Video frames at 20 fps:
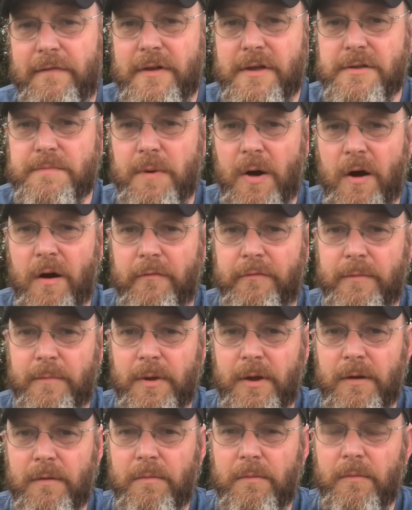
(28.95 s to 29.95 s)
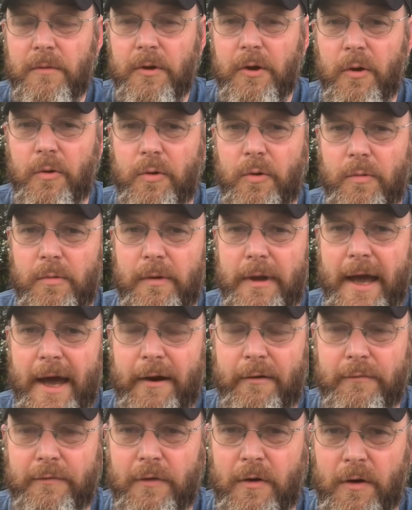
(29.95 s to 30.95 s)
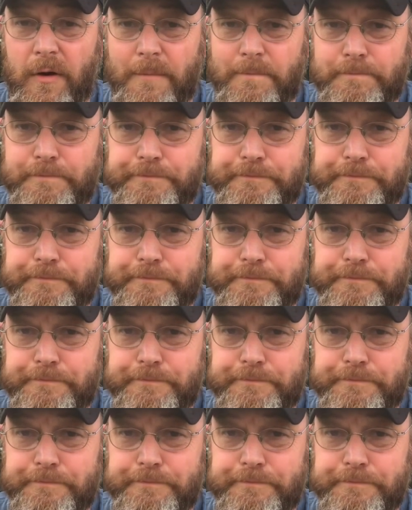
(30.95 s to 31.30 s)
is bought from a local cattle farm,